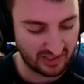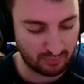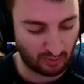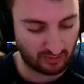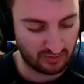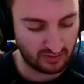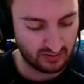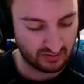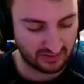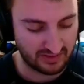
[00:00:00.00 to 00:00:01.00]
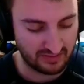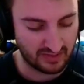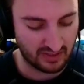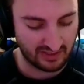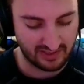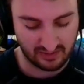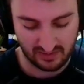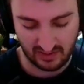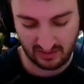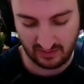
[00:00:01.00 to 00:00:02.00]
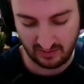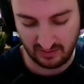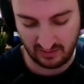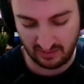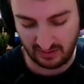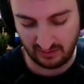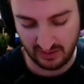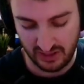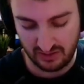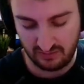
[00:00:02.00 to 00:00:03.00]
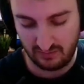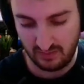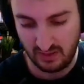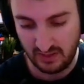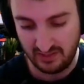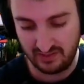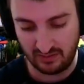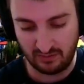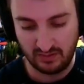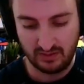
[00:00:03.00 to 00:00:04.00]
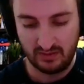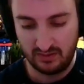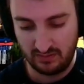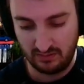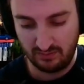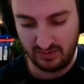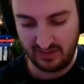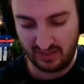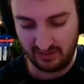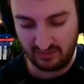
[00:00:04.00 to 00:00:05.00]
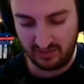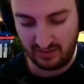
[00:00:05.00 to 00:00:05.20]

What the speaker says: Sparkle looks even nicer than English, so we'll take those.